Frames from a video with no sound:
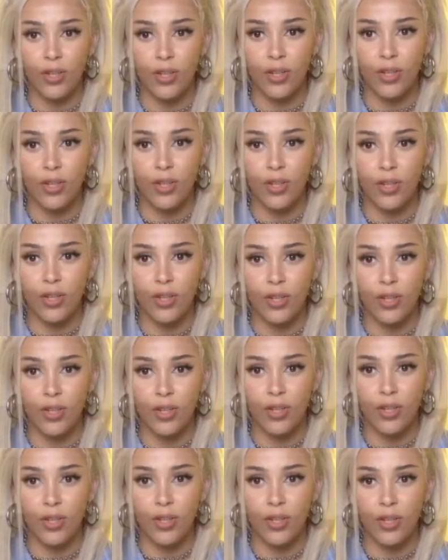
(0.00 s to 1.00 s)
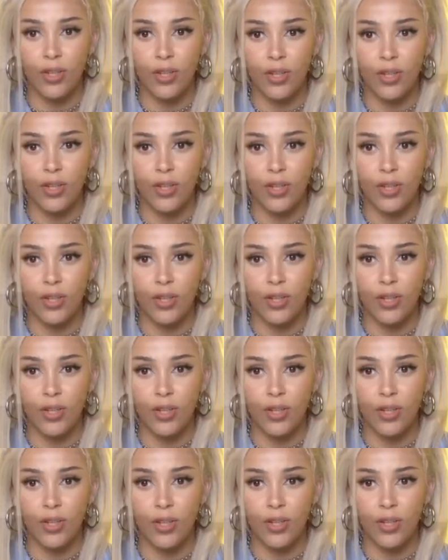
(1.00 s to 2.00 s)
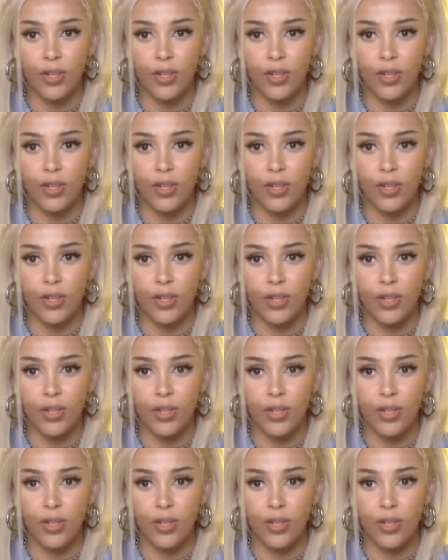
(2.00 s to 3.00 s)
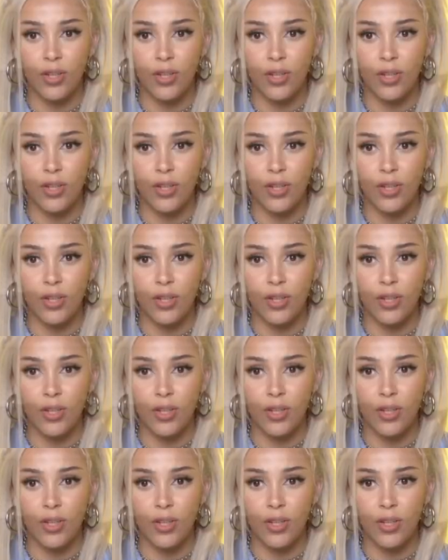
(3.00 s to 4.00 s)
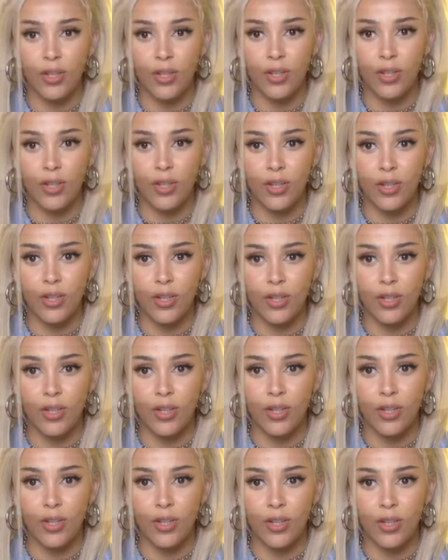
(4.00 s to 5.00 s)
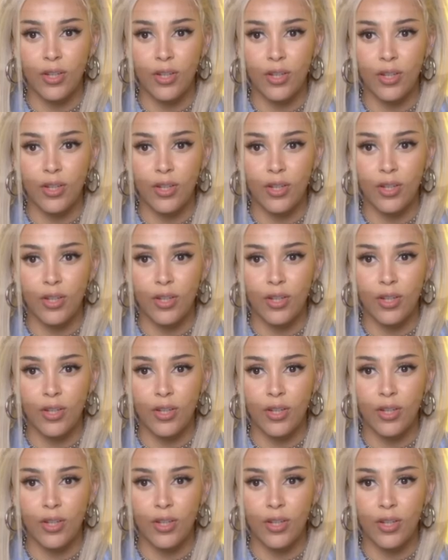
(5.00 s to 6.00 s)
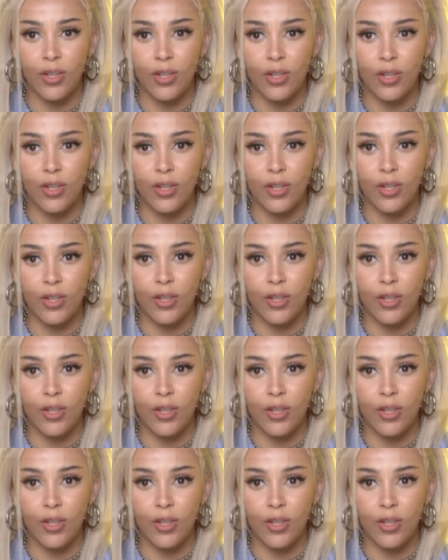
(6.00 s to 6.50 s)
The person shown says nothing.